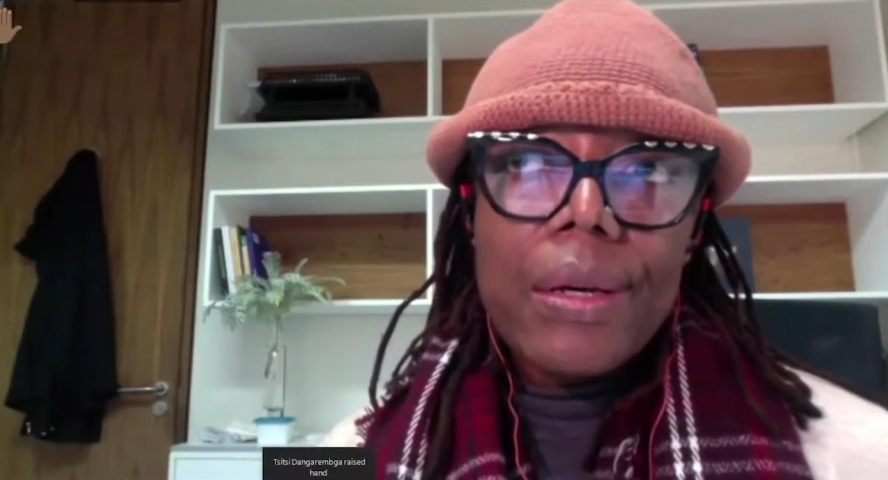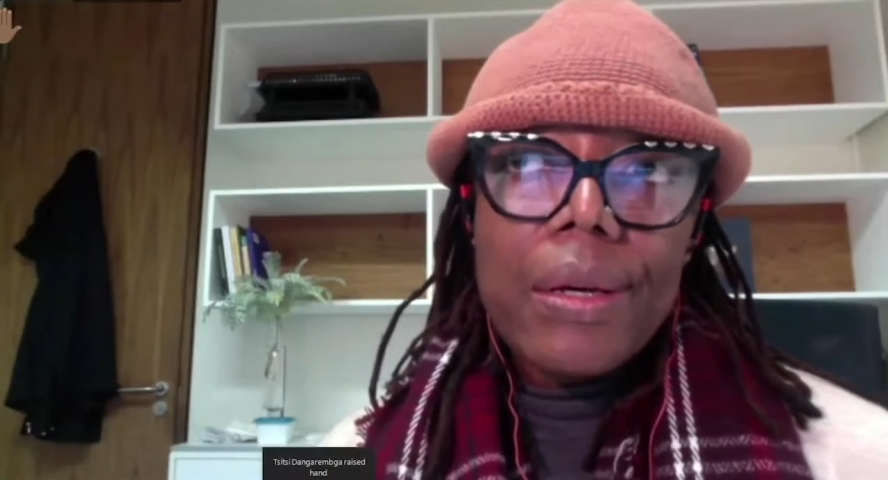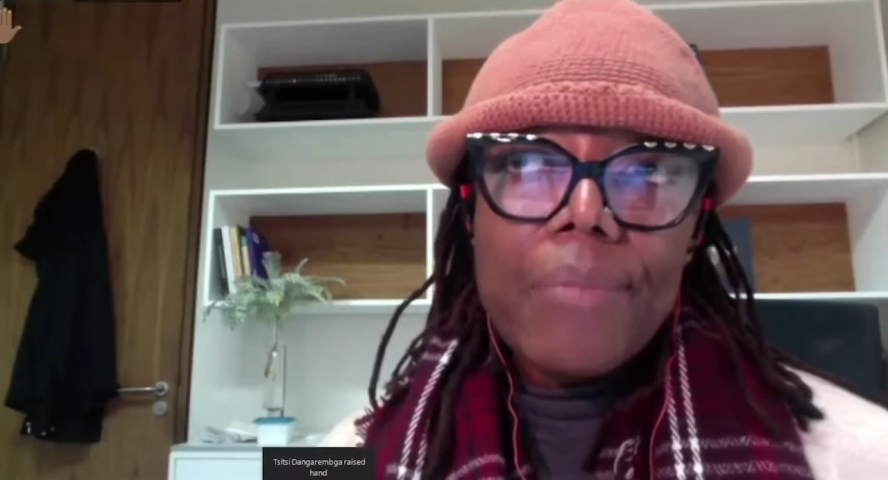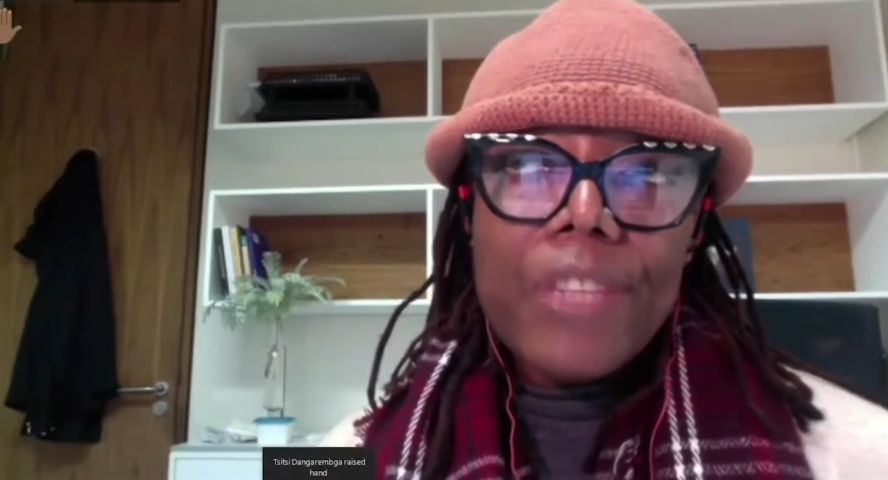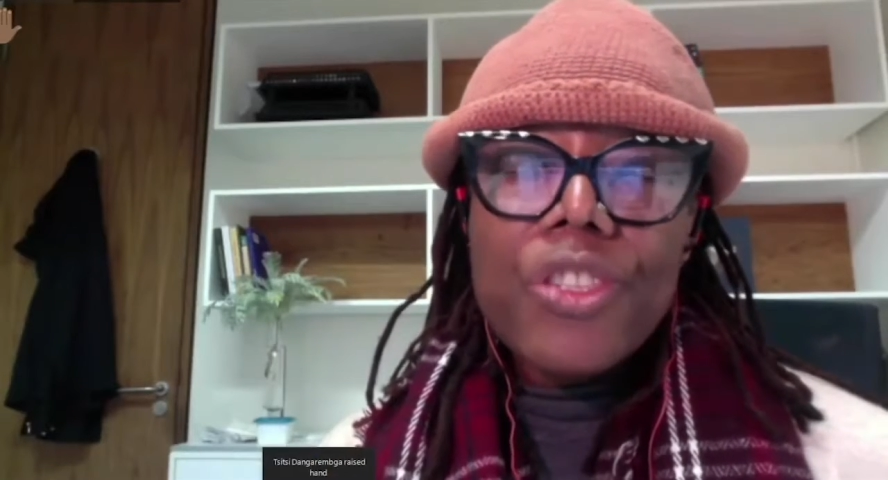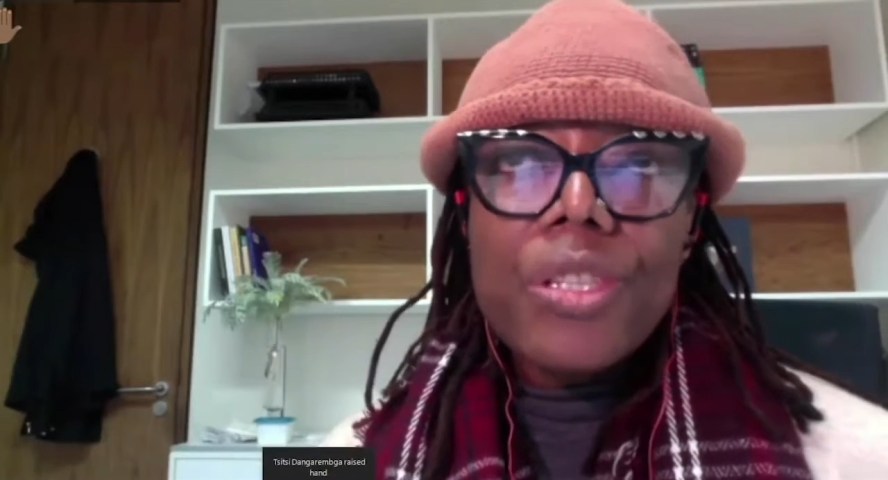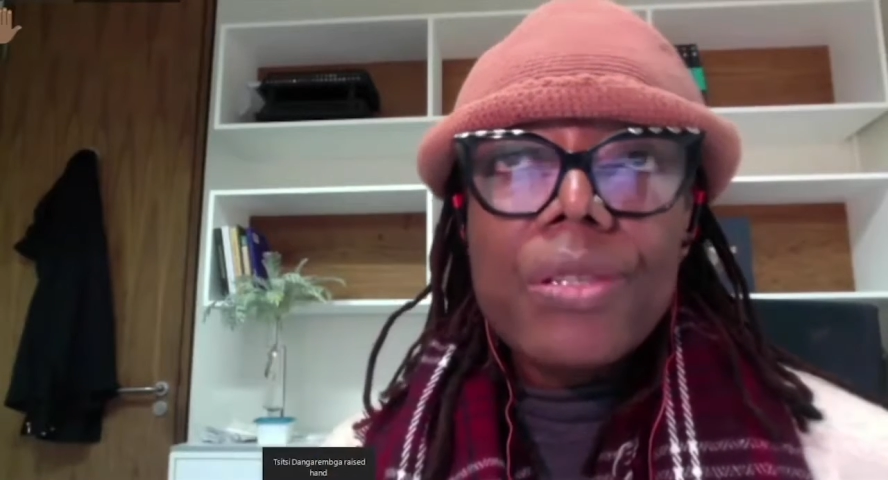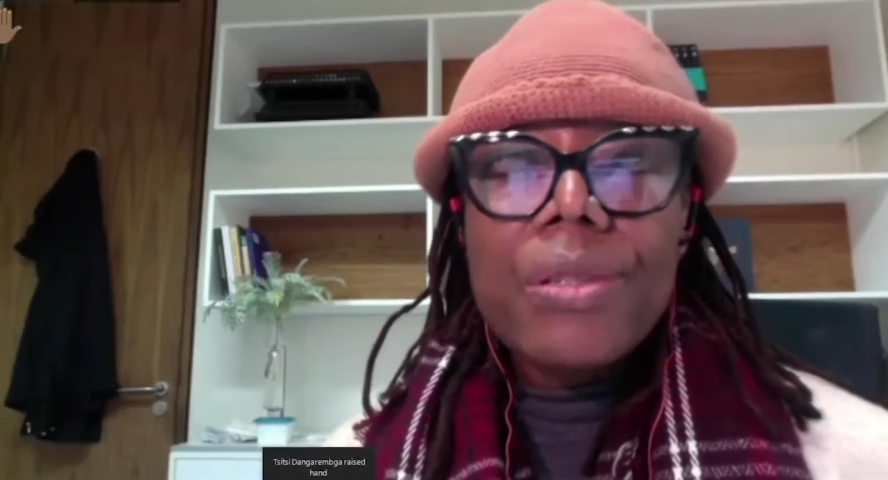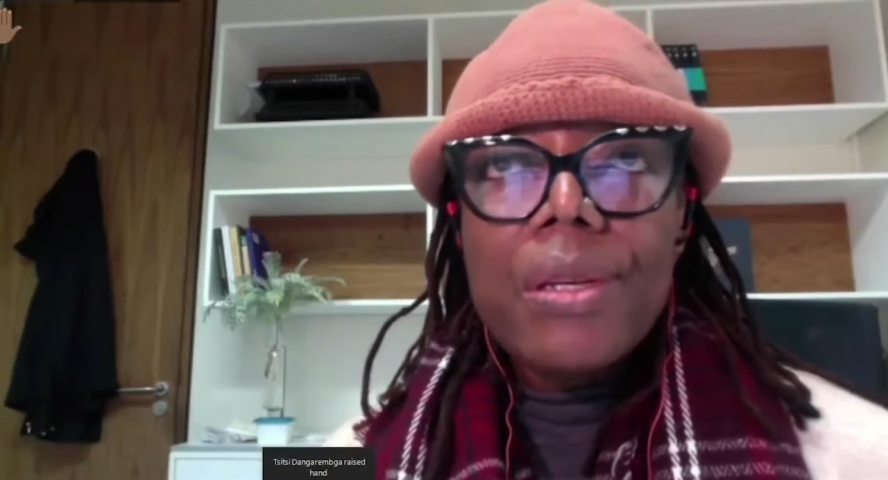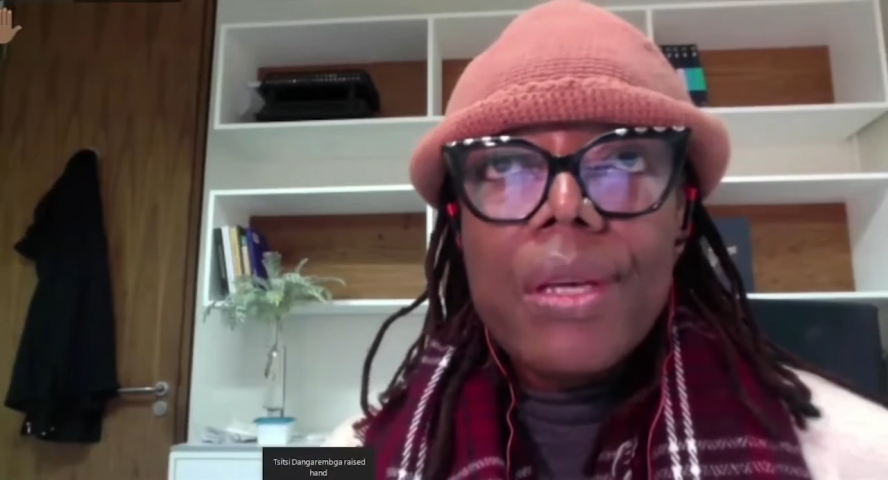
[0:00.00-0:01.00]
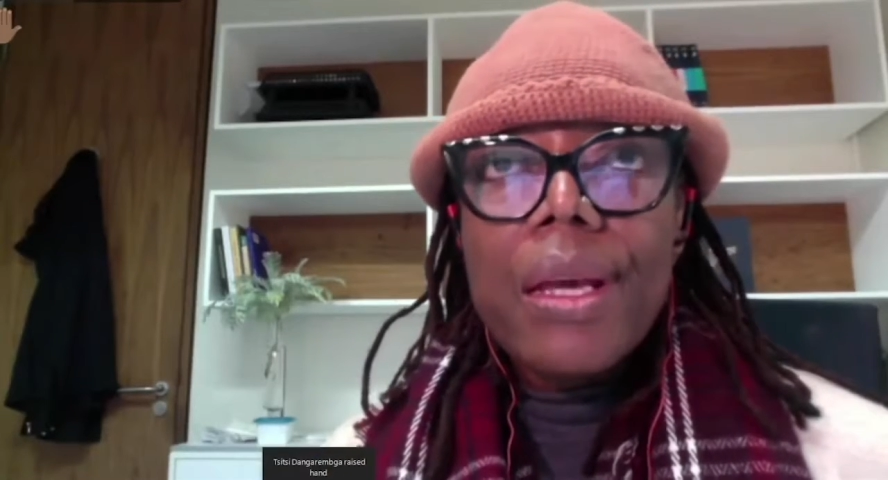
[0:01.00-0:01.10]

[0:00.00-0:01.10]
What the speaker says: mentioned.